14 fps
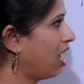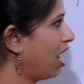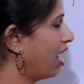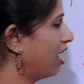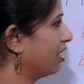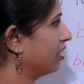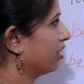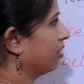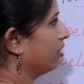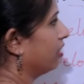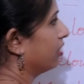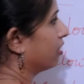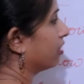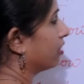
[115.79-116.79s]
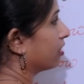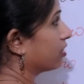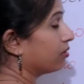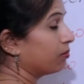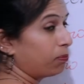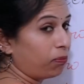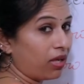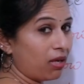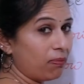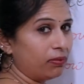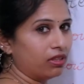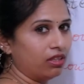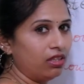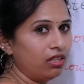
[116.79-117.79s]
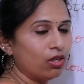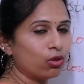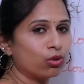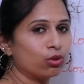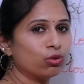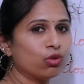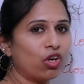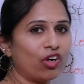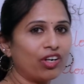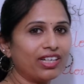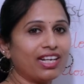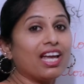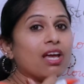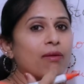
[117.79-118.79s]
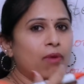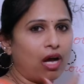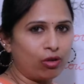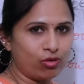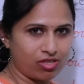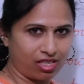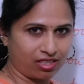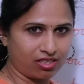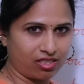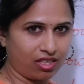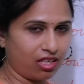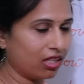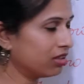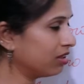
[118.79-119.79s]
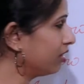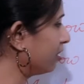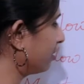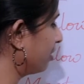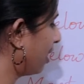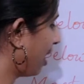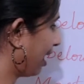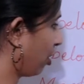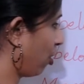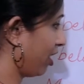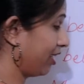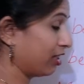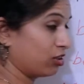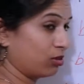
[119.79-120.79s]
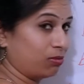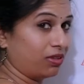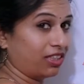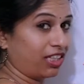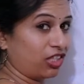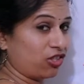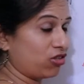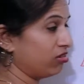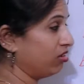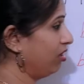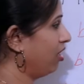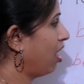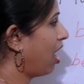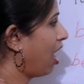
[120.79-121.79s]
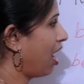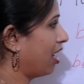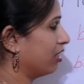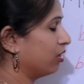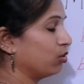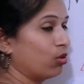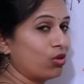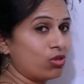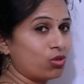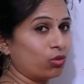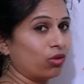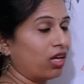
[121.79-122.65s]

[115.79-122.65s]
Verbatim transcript: And the people who are above 16 years according to British rule and those who